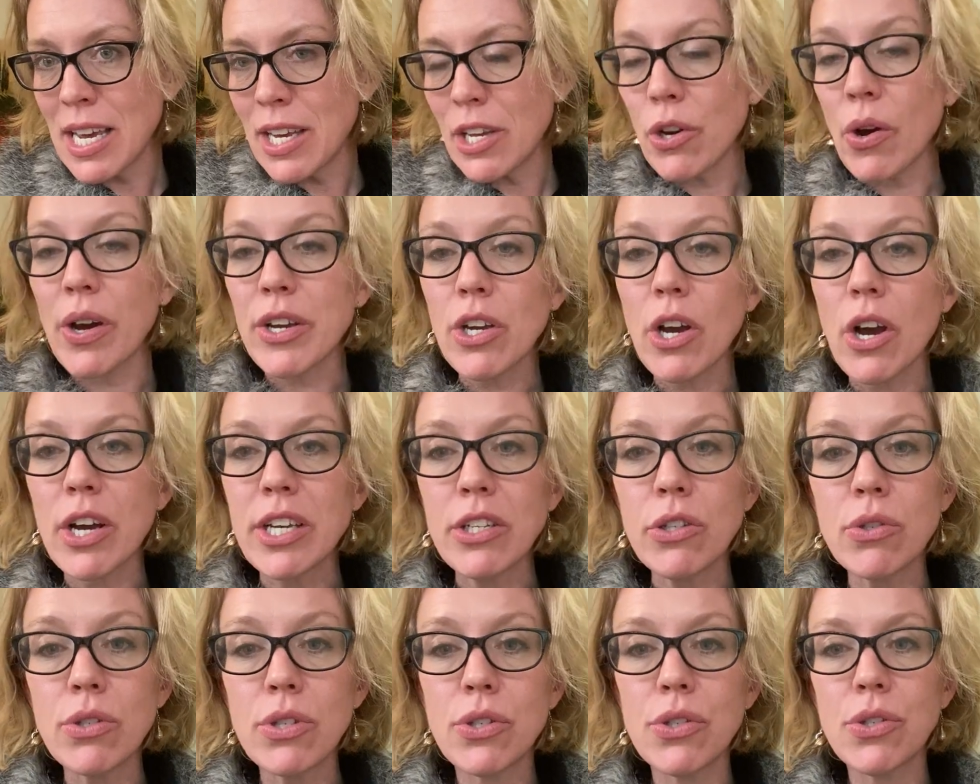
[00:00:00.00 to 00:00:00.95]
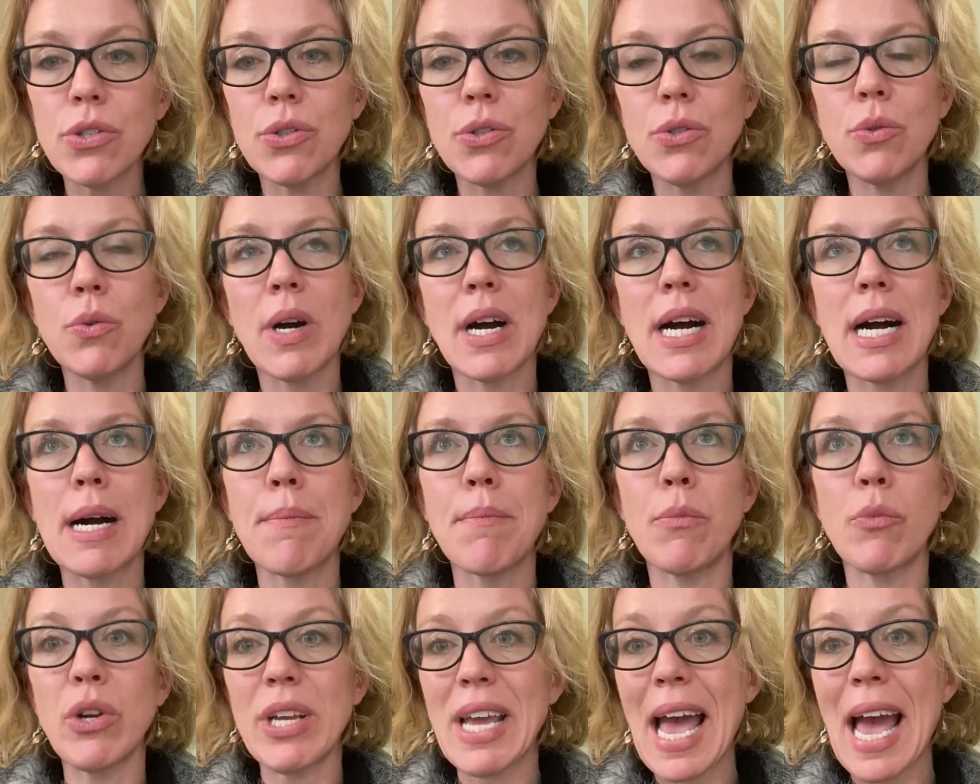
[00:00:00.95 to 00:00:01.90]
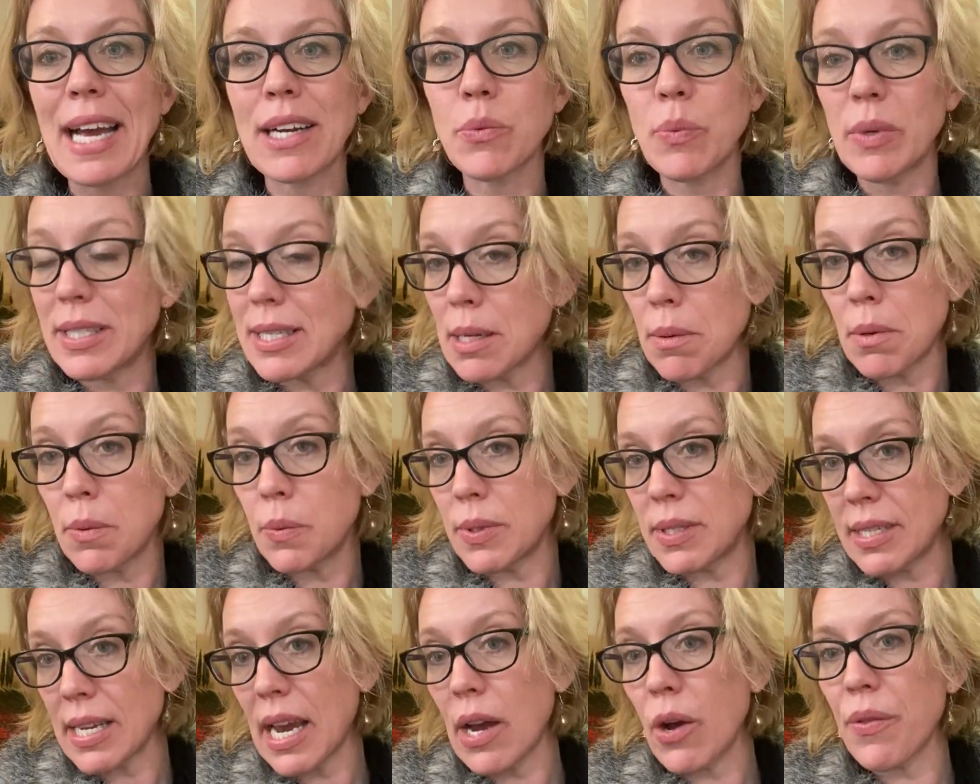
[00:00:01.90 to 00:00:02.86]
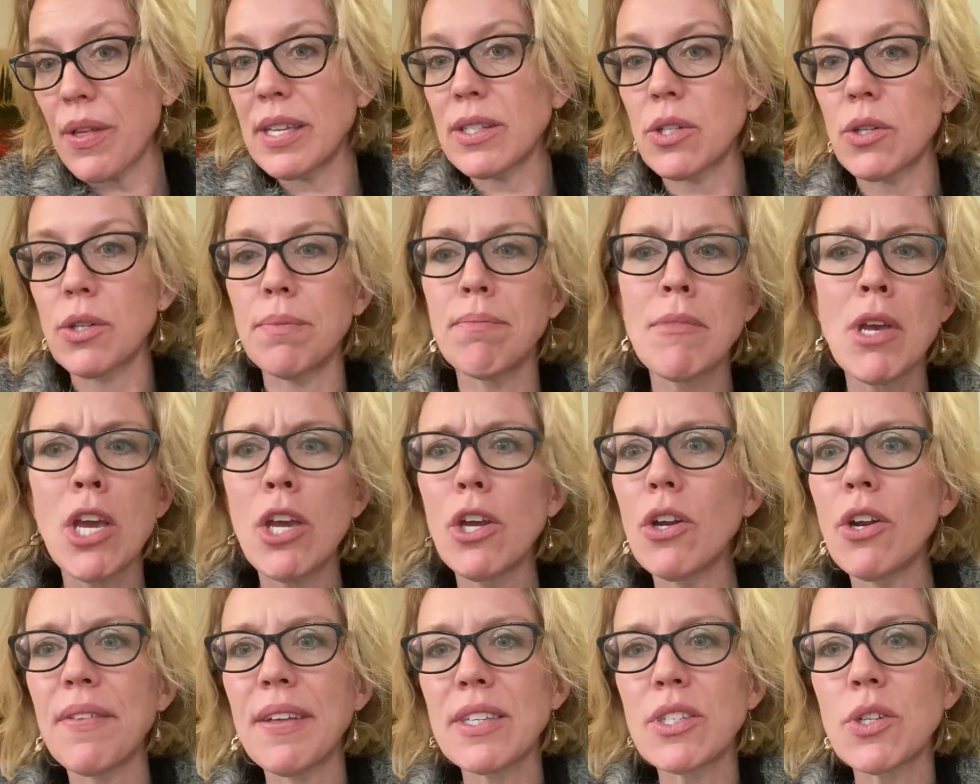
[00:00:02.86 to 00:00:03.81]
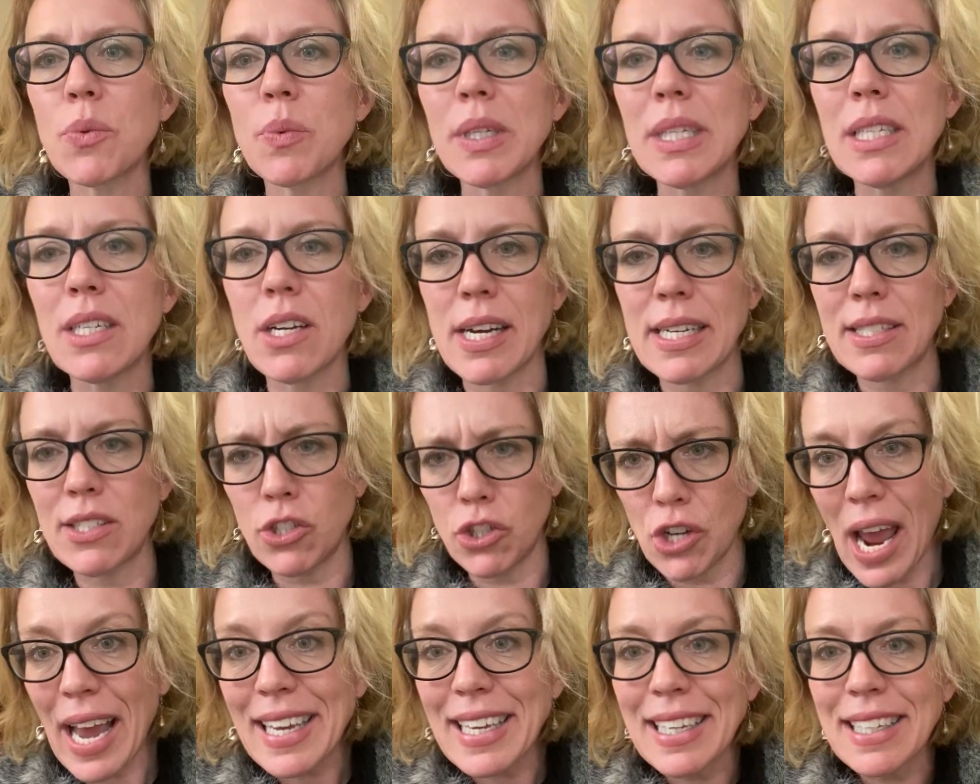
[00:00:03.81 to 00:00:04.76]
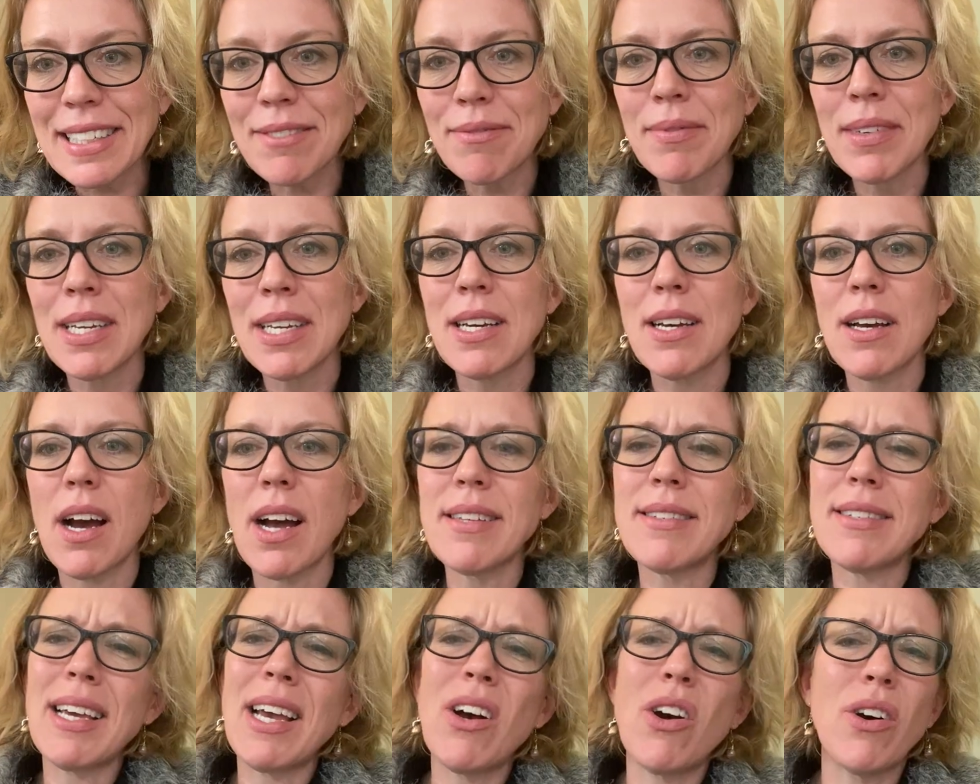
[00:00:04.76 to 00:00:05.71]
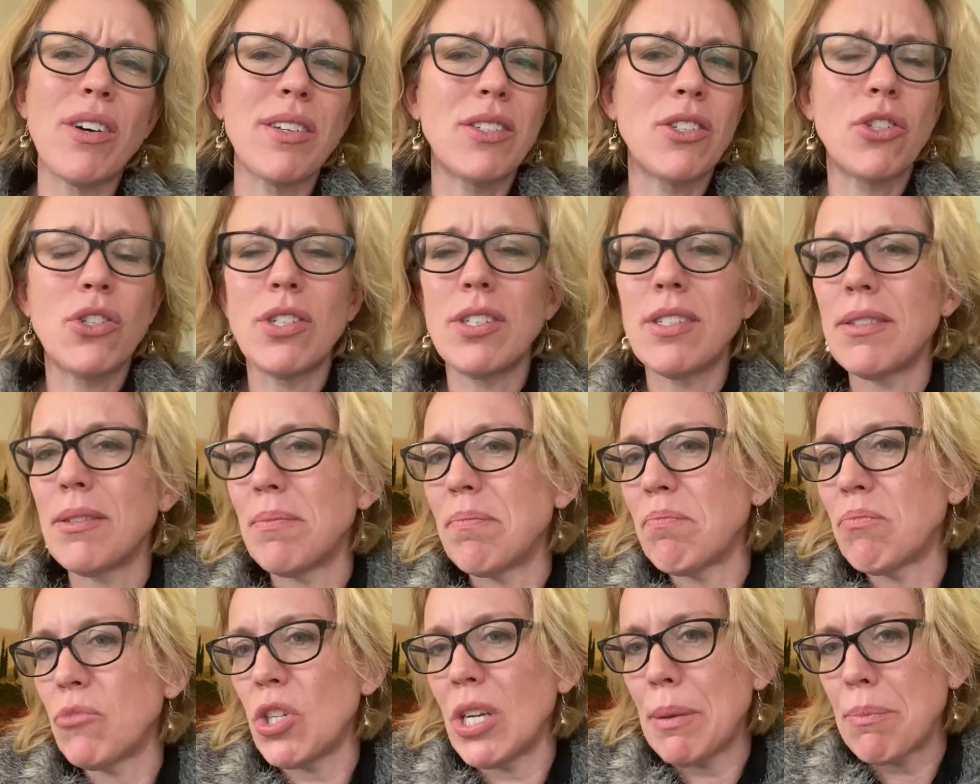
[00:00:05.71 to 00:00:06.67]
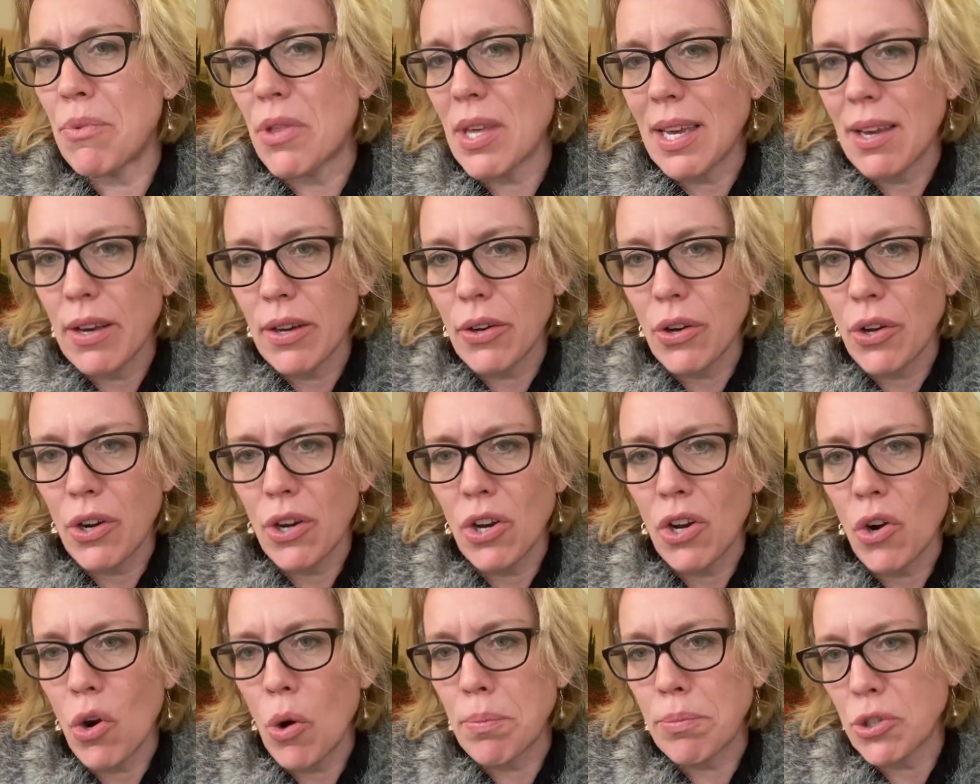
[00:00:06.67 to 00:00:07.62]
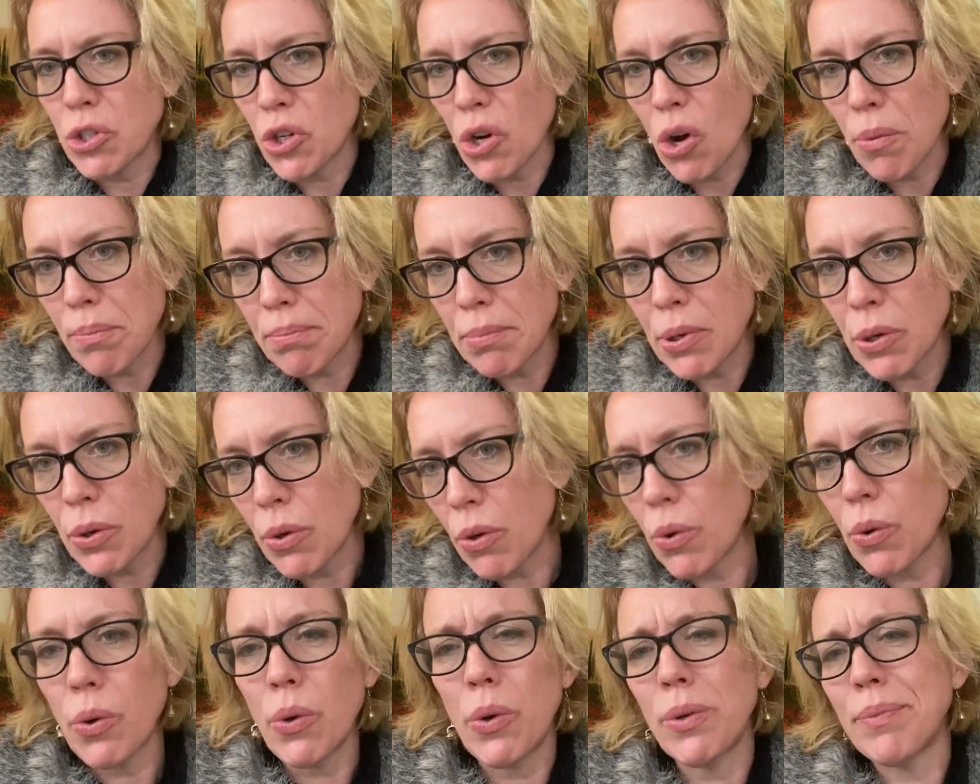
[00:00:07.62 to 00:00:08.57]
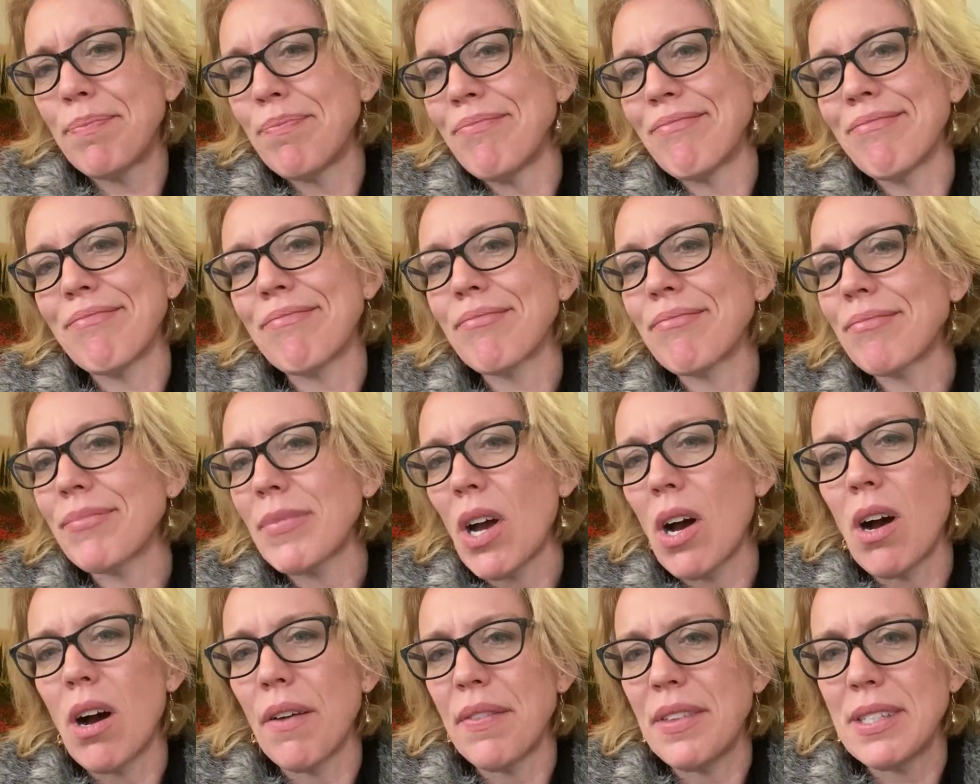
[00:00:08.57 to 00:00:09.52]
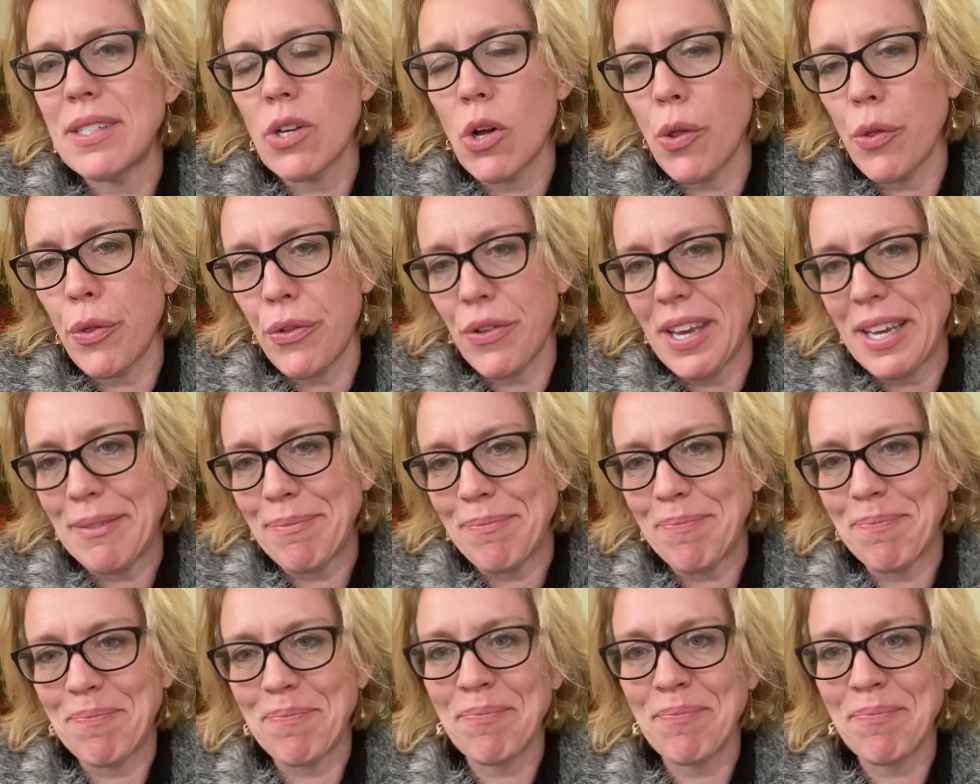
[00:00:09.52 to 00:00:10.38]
I used to react when someone would say, "Oh, that's a really nice jacket." I'd say, "Oh, it's just a cheap thing I got in an op shop," or "Oh, this old thing."